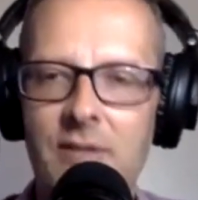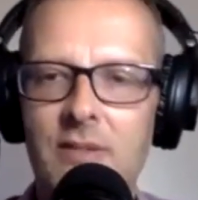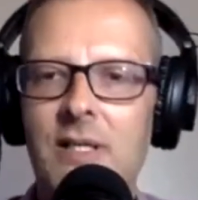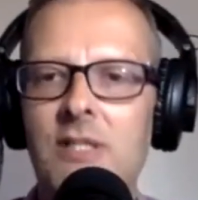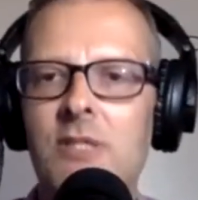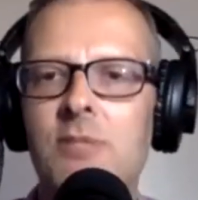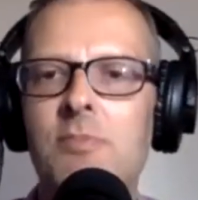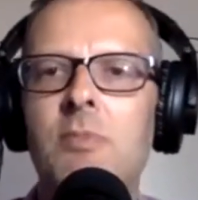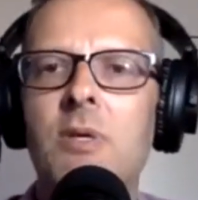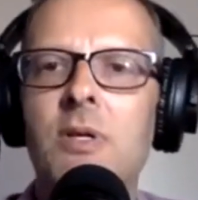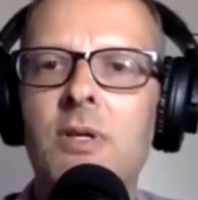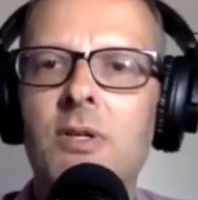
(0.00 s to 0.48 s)

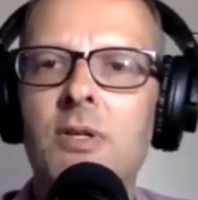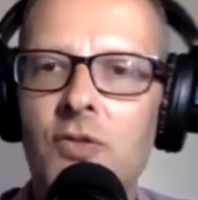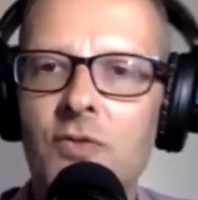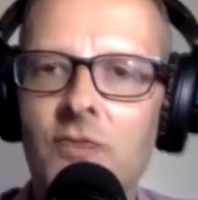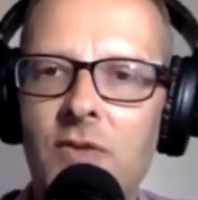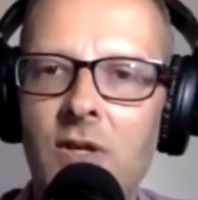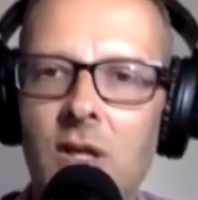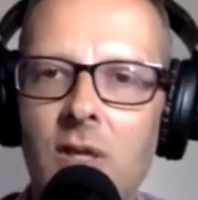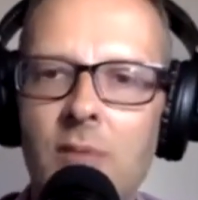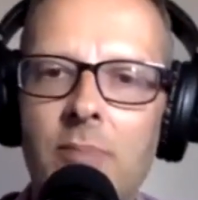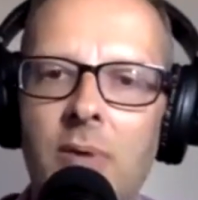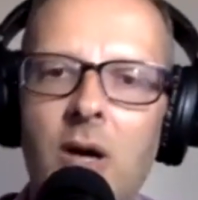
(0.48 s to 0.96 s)
That's my
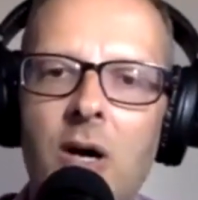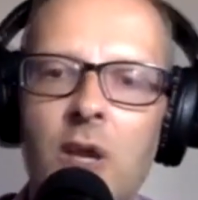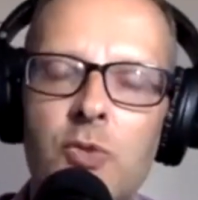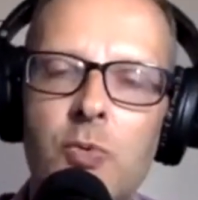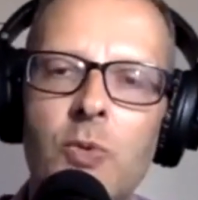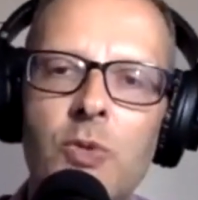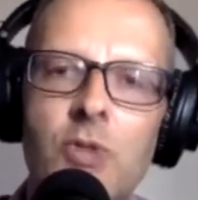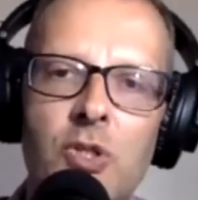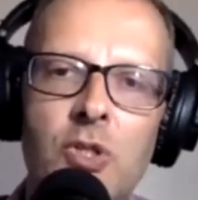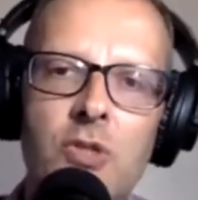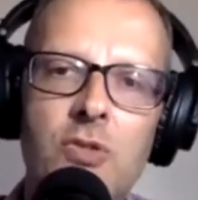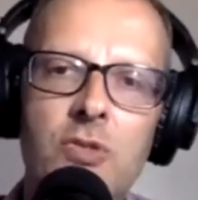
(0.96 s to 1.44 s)
view. But I just
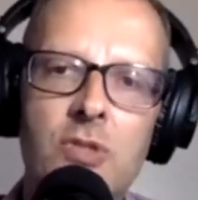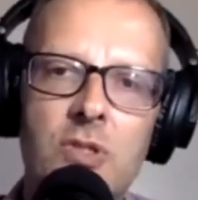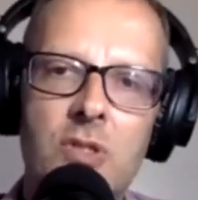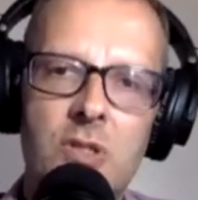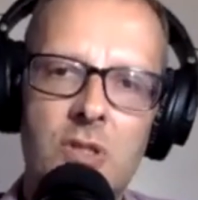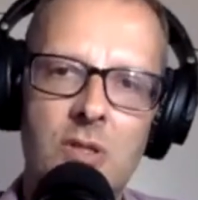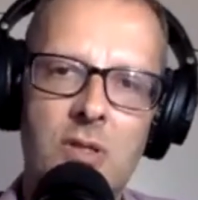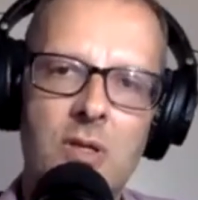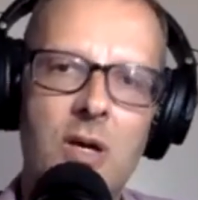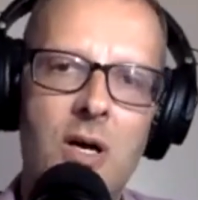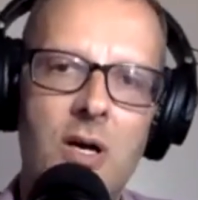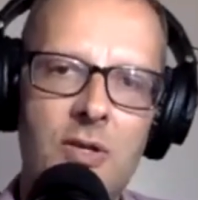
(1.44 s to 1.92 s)
want you
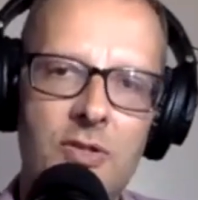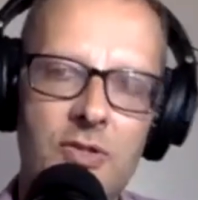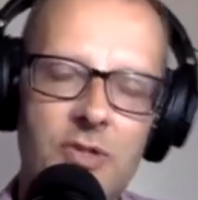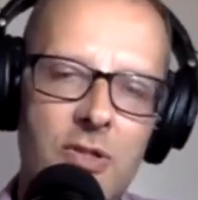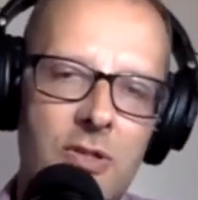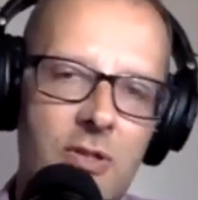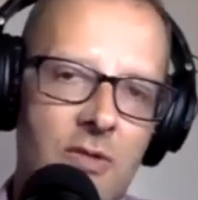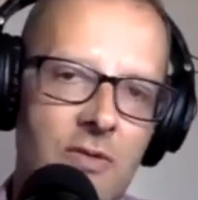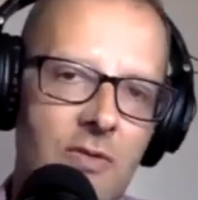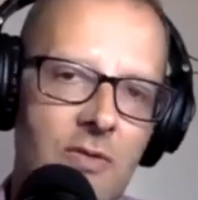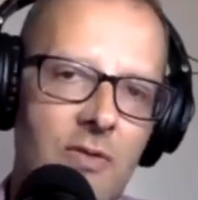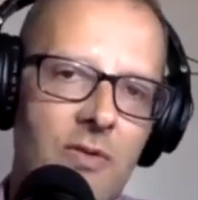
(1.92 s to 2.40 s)
to
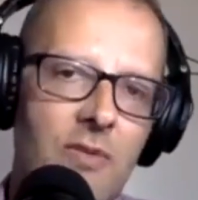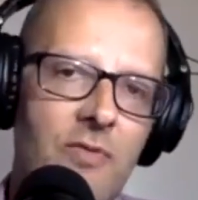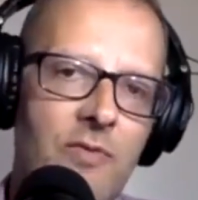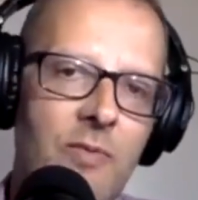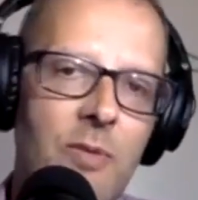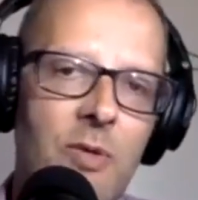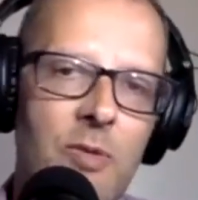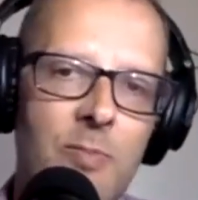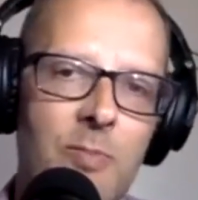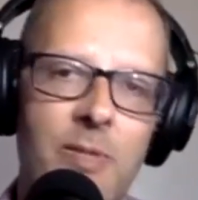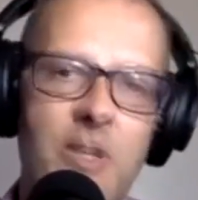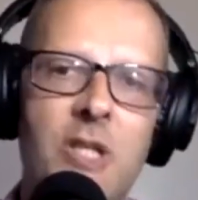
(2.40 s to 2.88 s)
answer
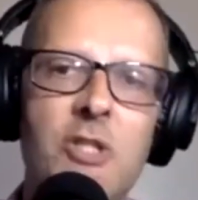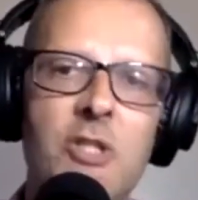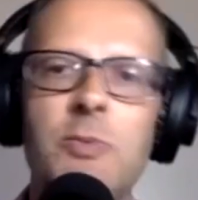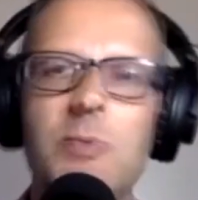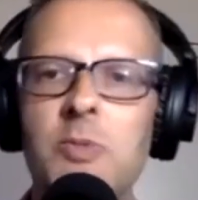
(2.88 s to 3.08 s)
from a personal